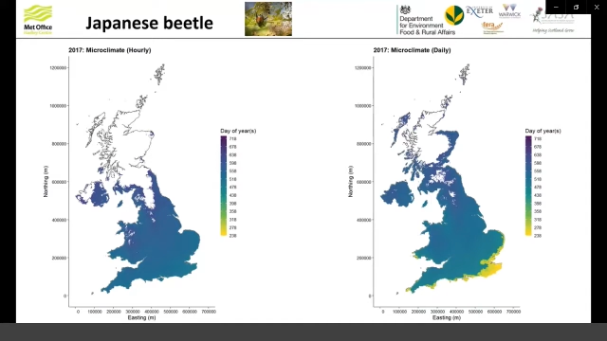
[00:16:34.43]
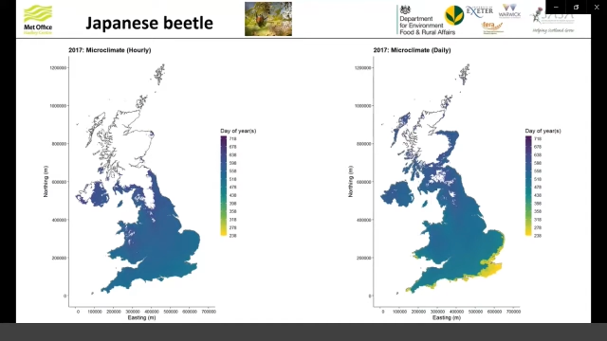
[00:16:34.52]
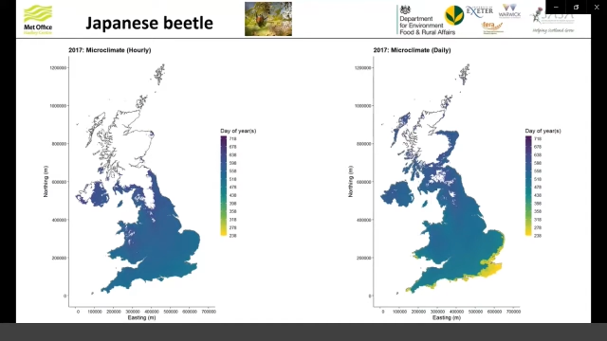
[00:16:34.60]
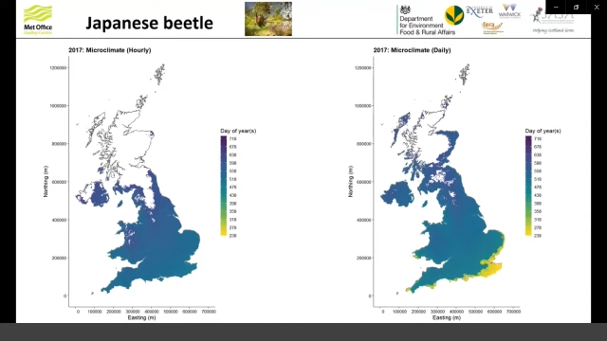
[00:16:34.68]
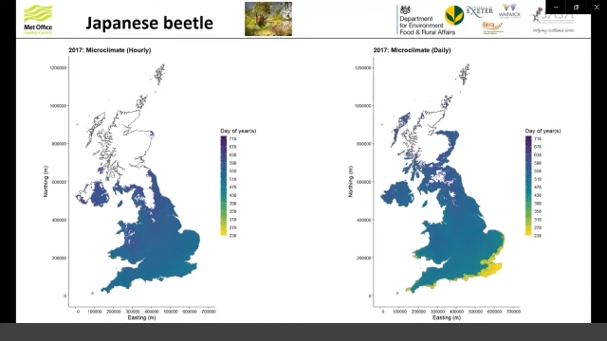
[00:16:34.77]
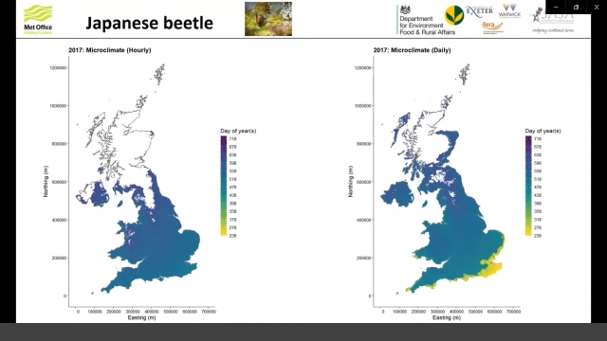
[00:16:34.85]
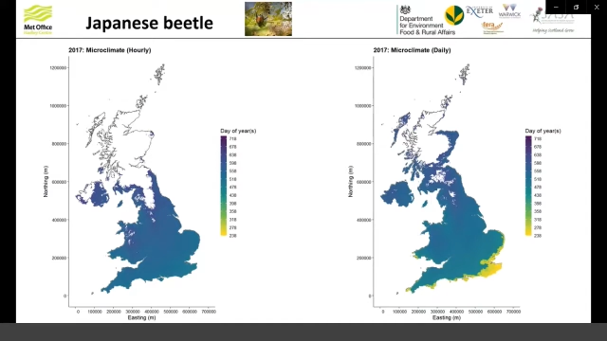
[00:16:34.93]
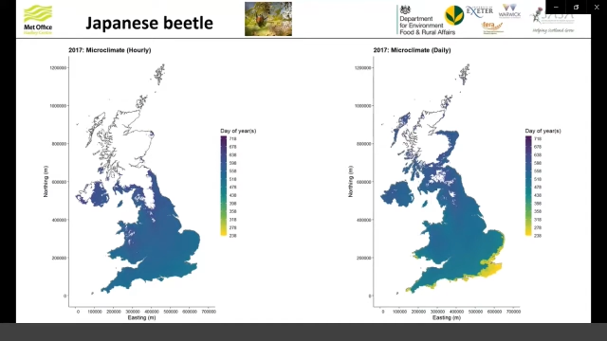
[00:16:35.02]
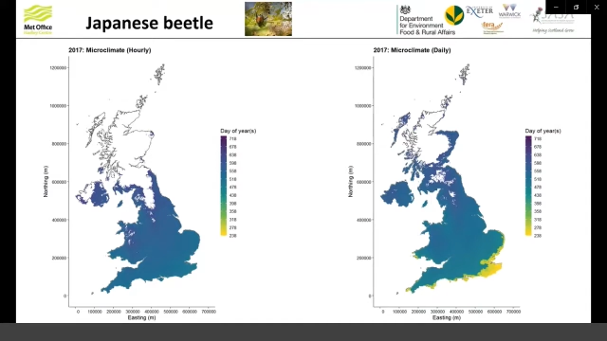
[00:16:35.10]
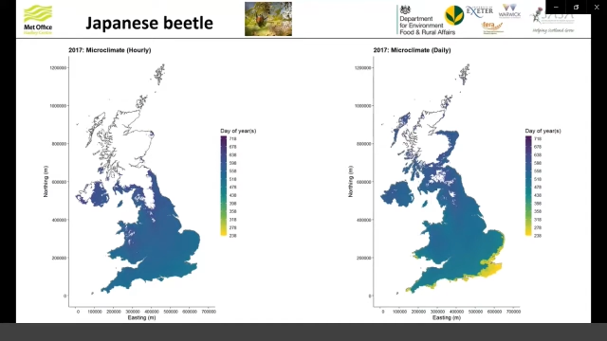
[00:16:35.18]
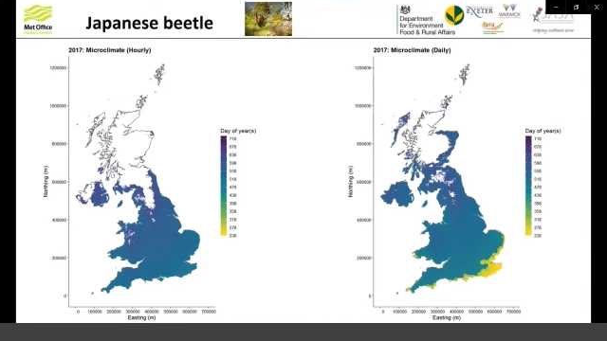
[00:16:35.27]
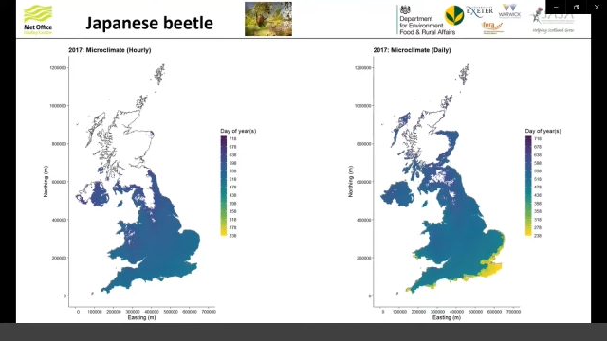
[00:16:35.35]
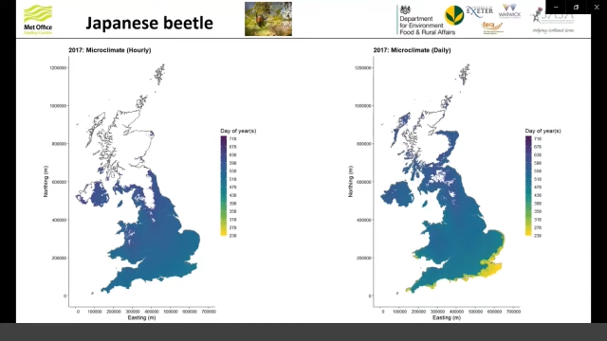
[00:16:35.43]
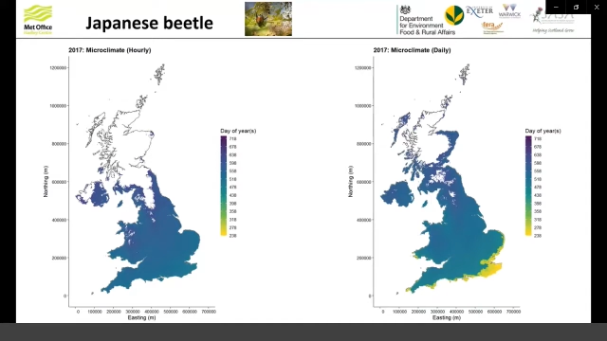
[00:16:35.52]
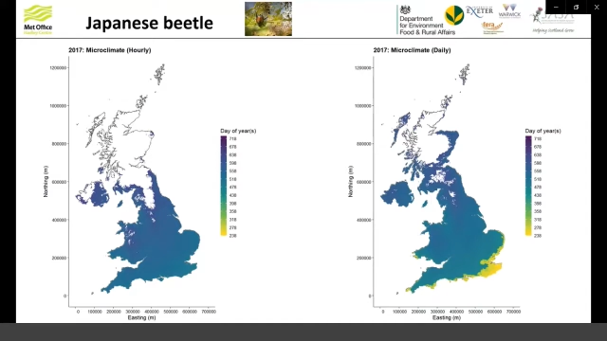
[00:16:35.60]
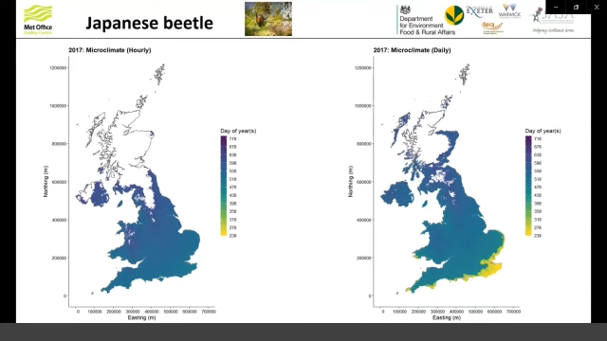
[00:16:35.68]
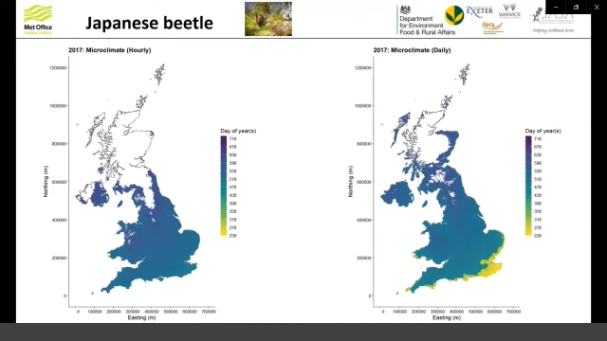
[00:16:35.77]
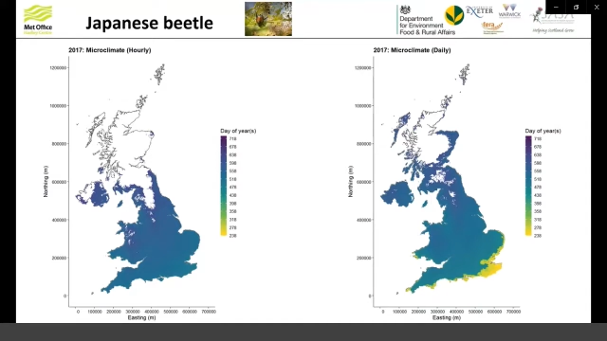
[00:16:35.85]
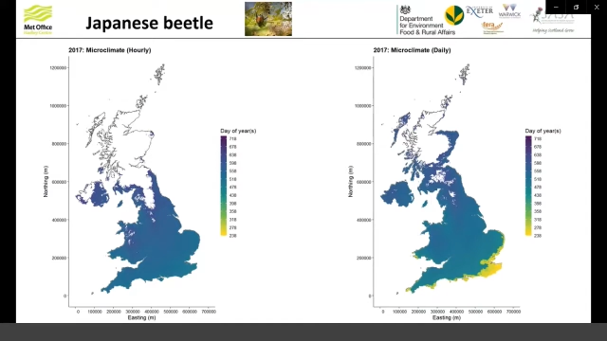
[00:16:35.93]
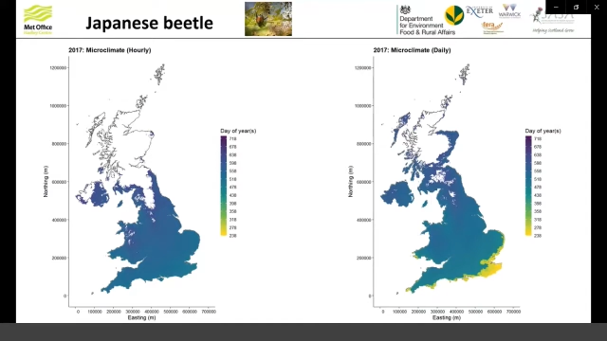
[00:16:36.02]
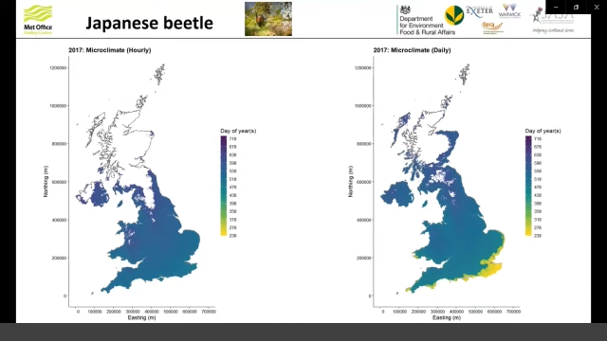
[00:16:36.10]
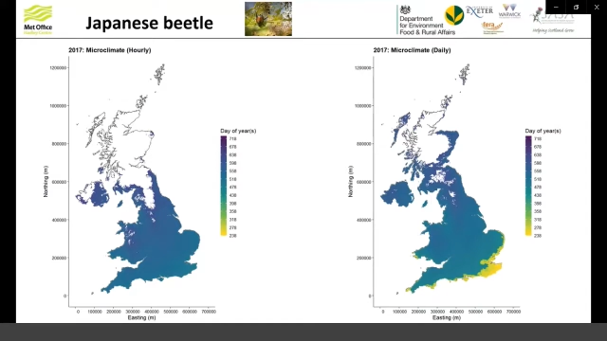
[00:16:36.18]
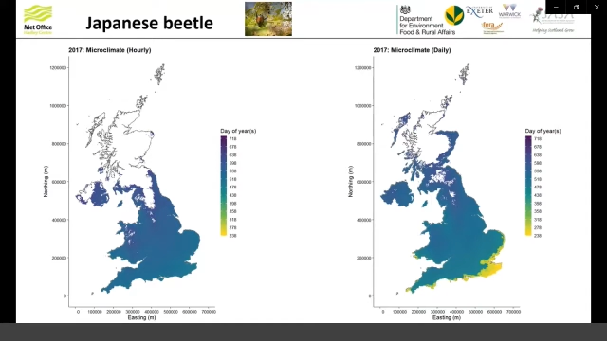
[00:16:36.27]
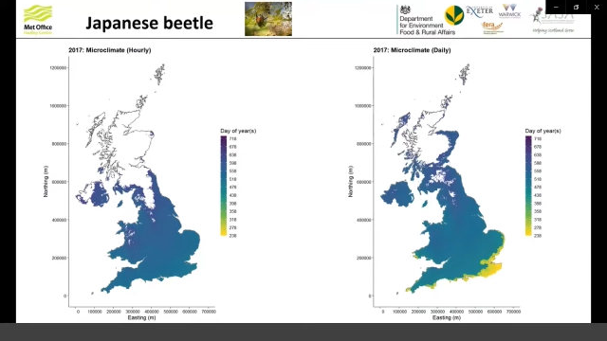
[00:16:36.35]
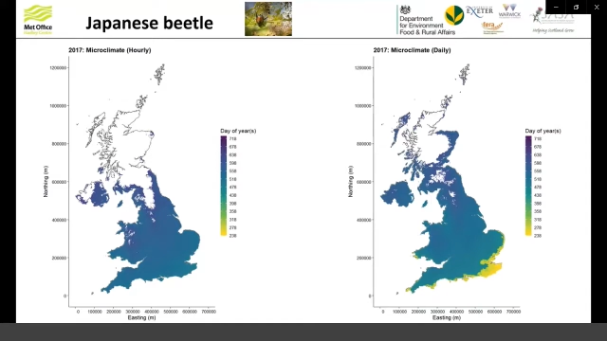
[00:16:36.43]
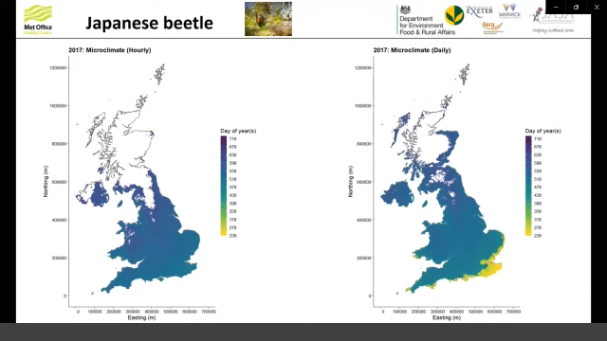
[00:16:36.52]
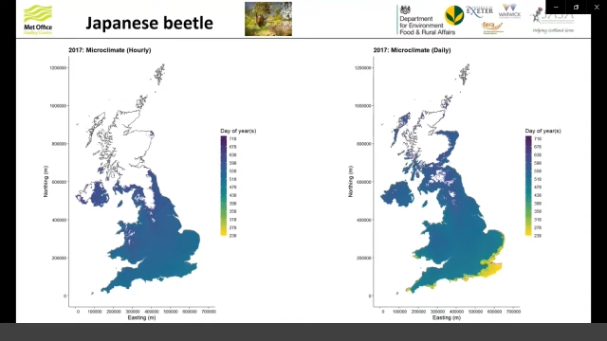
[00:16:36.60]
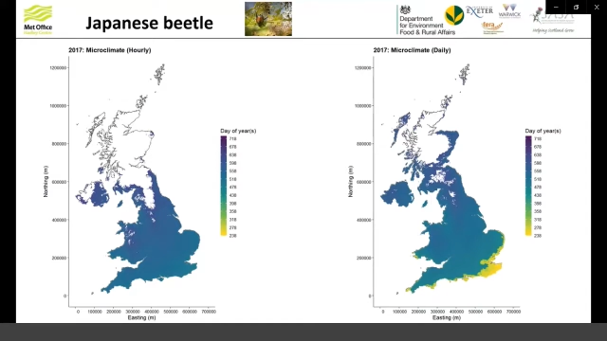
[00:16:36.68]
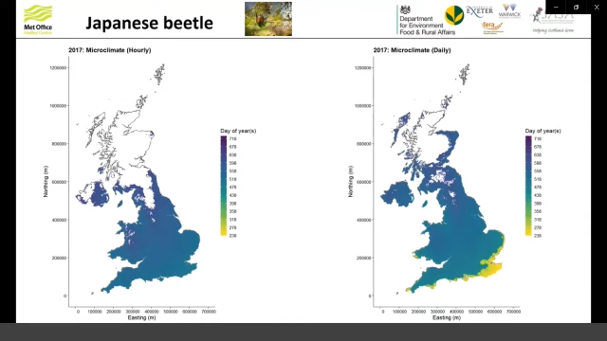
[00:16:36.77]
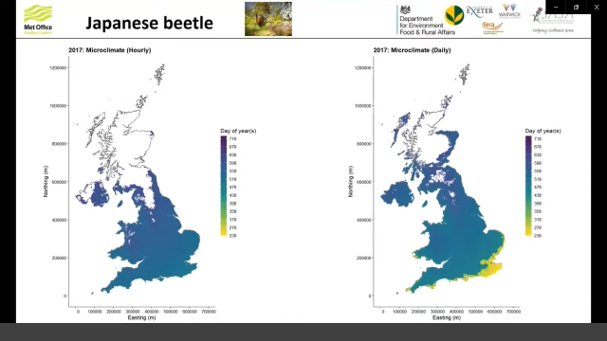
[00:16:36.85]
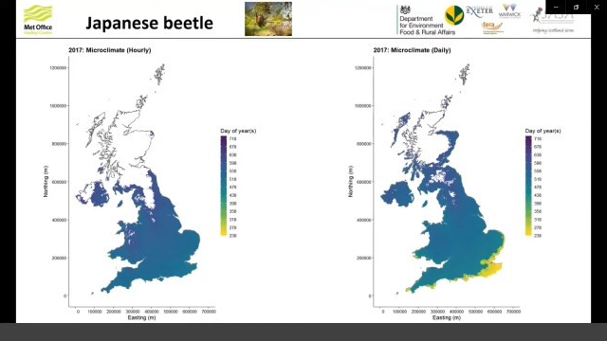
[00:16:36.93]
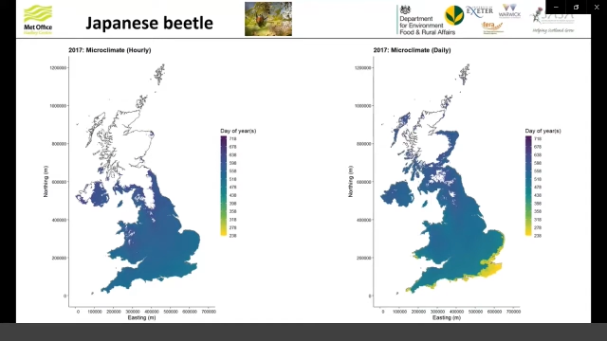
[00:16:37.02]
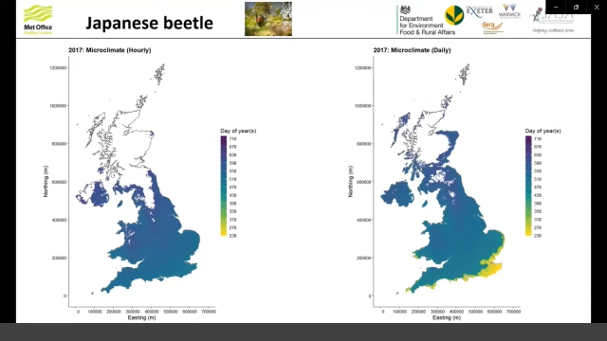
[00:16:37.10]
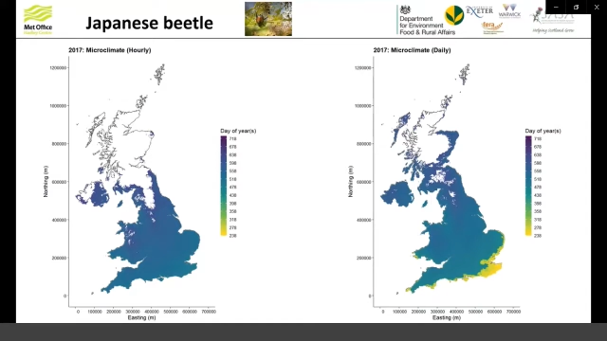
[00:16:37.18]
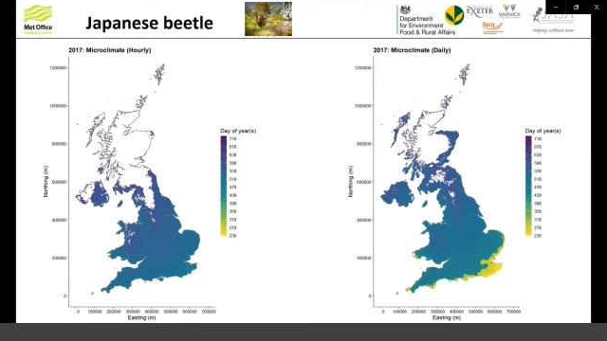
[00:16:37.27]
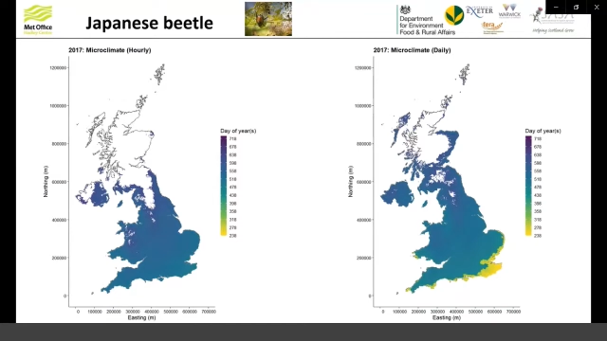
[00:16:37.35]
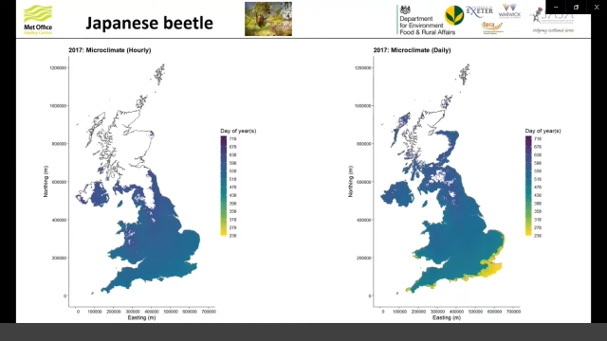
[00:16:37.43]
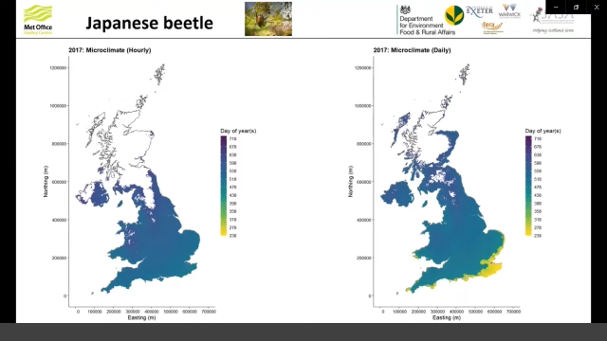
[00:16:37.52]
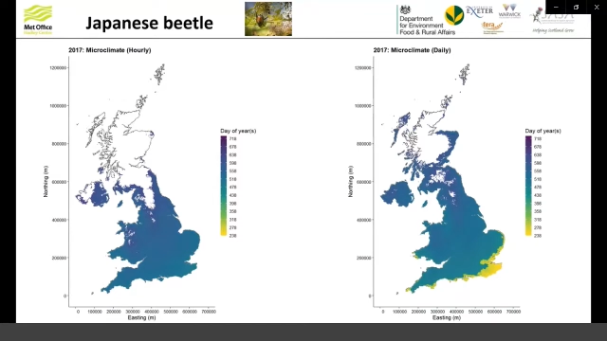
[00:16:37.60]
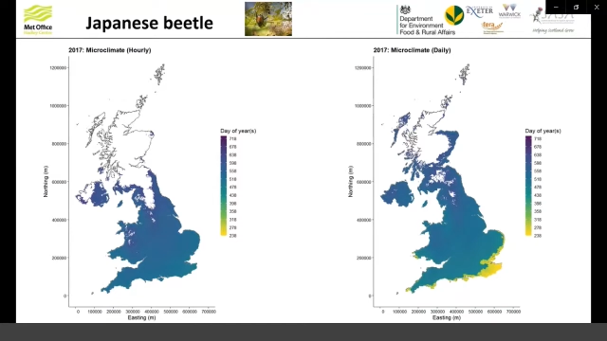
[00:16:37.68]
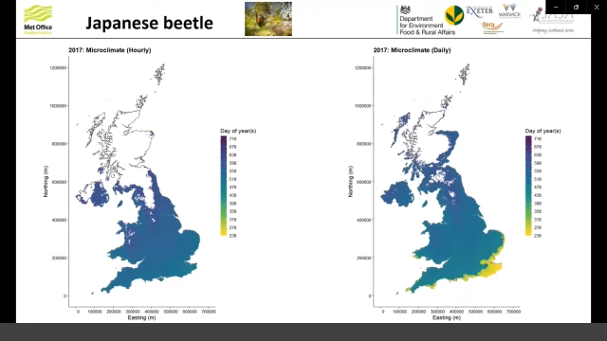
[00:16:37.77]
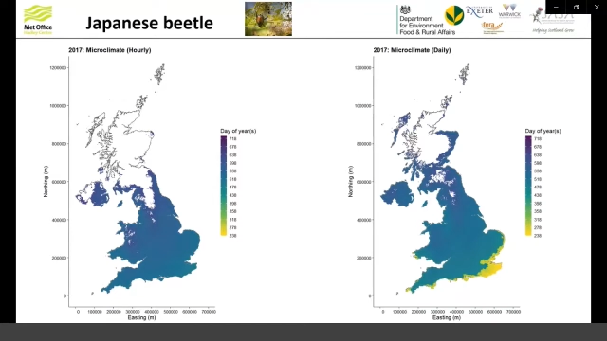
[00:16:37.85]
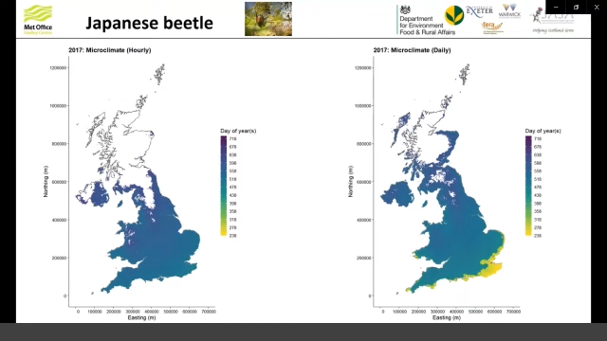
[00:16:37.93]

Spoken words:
(no speaker visible)